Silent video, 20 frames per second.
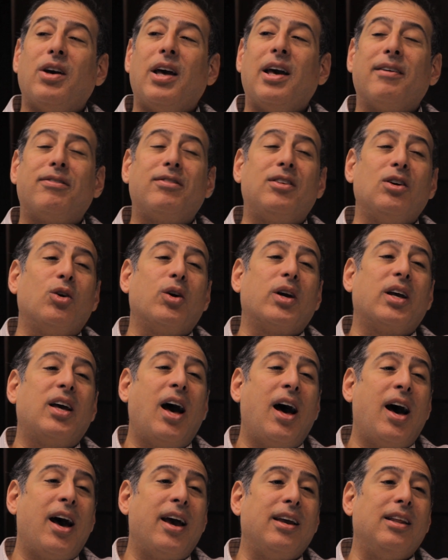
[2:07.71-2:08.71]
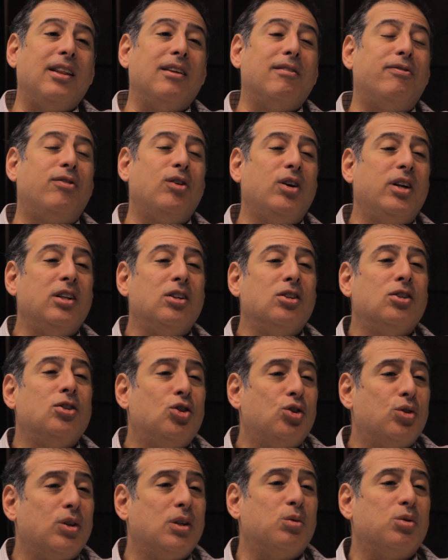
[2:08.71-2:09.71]
After a guy in the foot
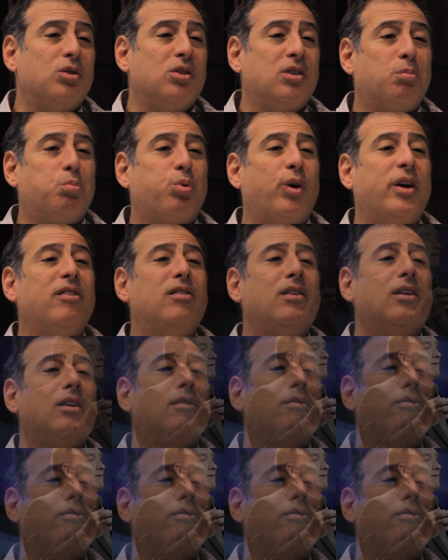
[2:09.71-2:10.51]
industry was the president